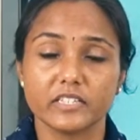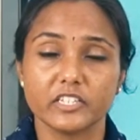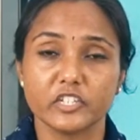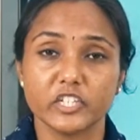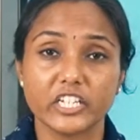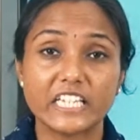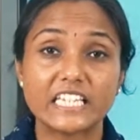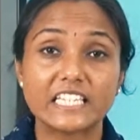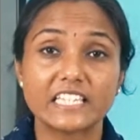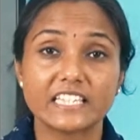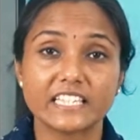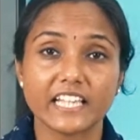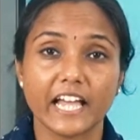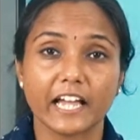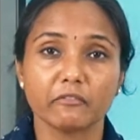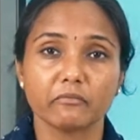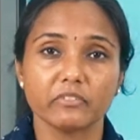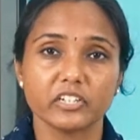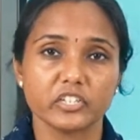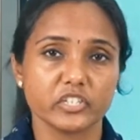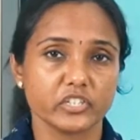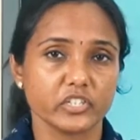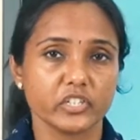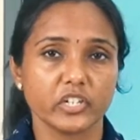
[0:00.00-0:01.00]
cheese
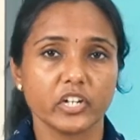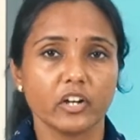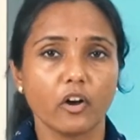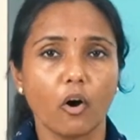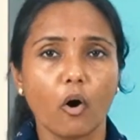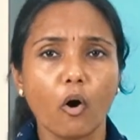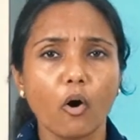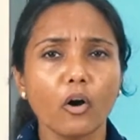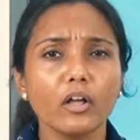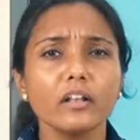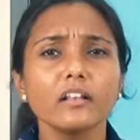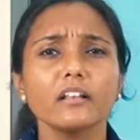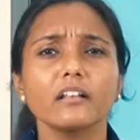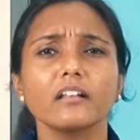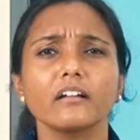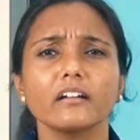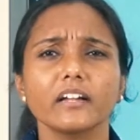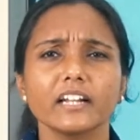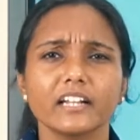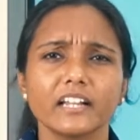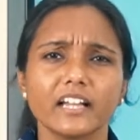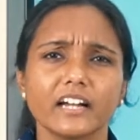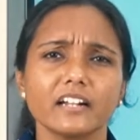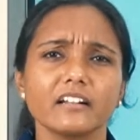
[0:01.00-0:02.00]
sandwich, all
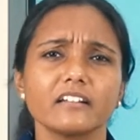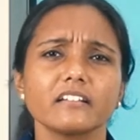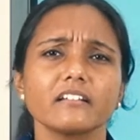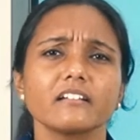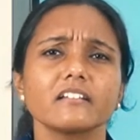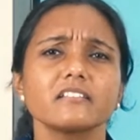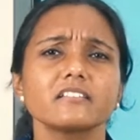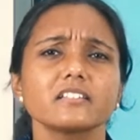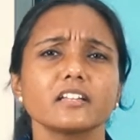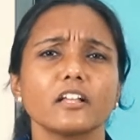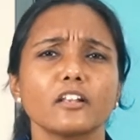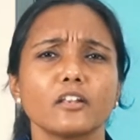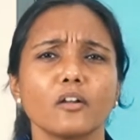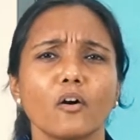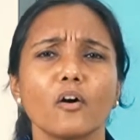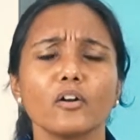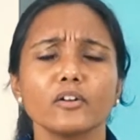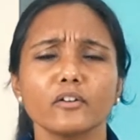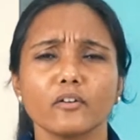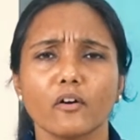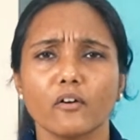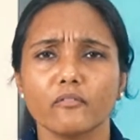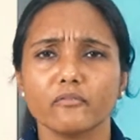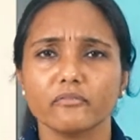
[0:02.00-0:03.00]
it contains a
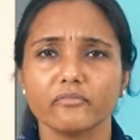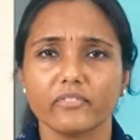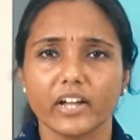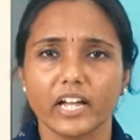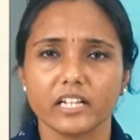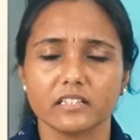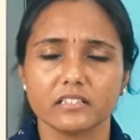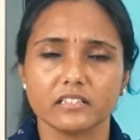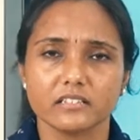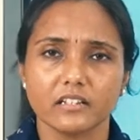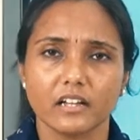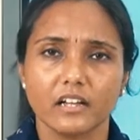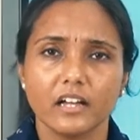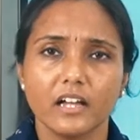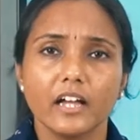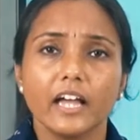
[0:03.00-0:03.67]
lot of fats.